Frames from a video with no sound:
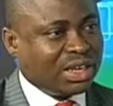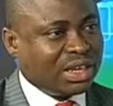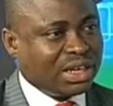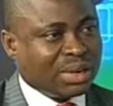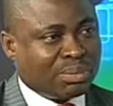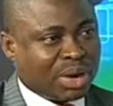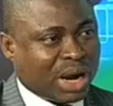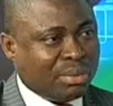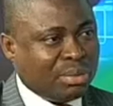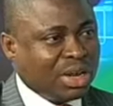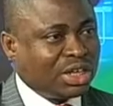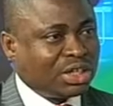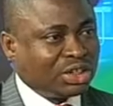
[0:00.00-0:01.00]
they
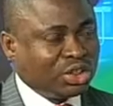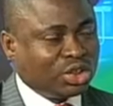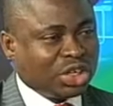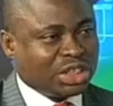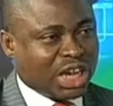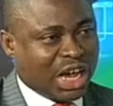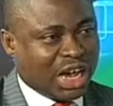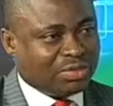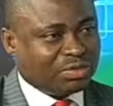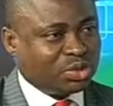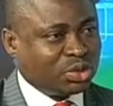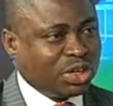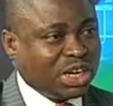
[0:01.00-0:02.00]
probably just have
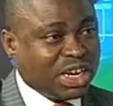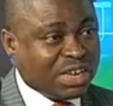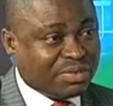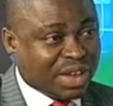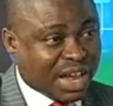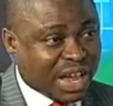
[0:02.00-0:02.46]
to leave